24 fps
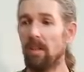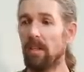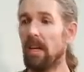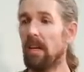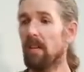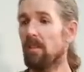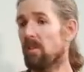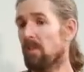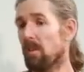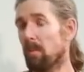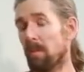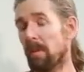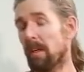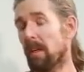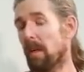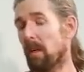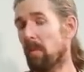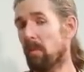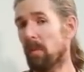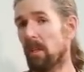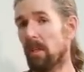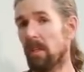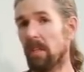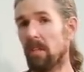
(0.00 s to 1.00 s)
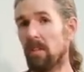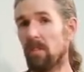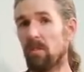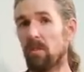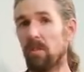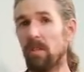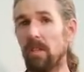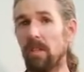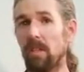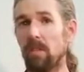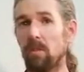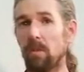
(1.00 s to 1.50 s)
that's something I'm really
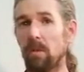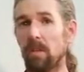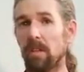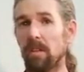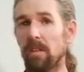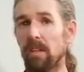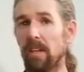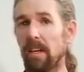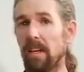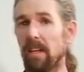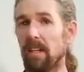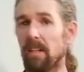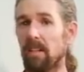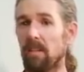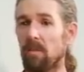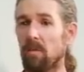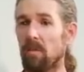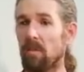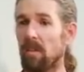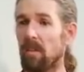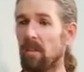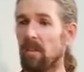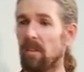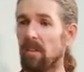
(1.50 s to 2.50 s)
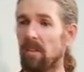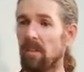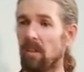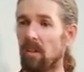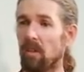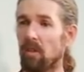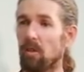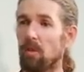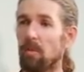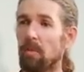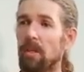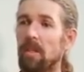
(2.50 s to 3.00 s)
intrigued with, and it
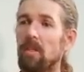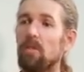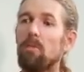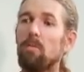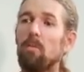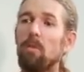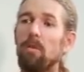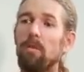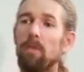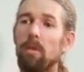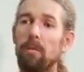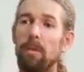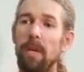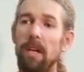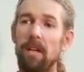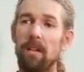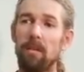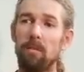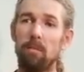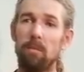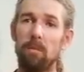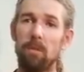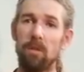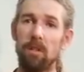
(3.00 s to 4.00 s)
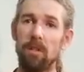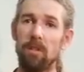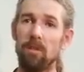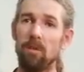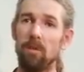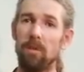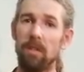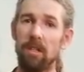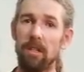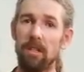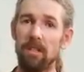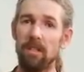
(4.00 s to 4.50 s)
ultimately is moving back more
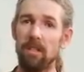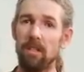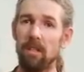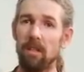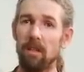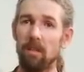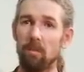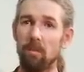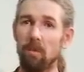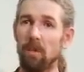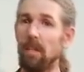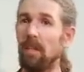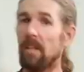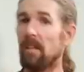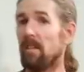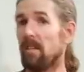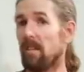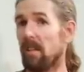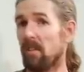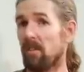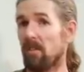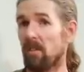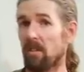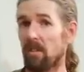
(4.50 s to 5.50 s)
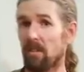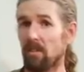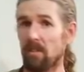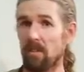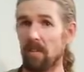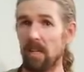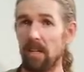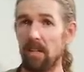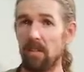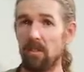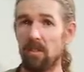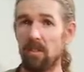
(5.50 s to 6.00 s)
into a
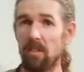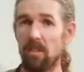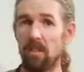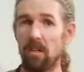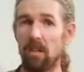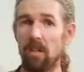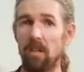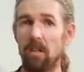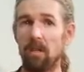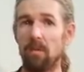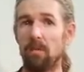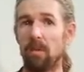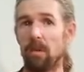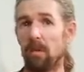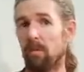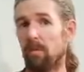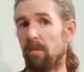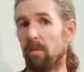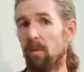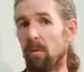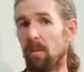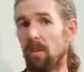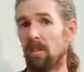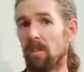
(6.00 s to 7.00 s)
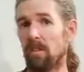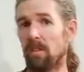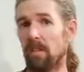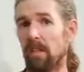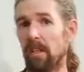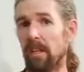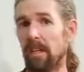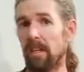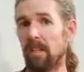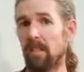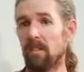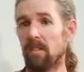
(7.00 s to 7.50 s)
re-indigenization of our forest
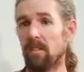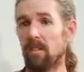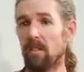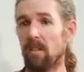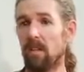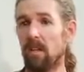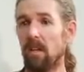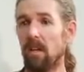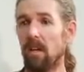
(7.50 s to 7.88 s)
lands